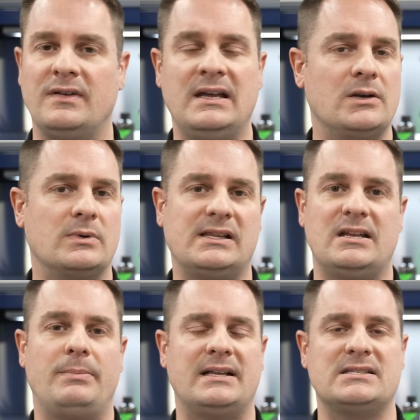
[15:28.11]
It really
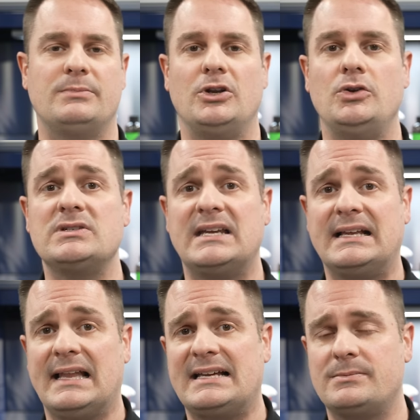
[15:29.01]
depends, but use a
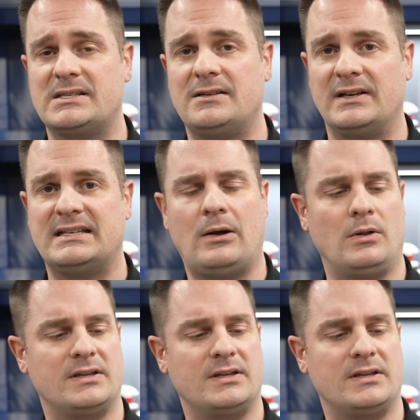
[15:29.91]
glass-specific towel.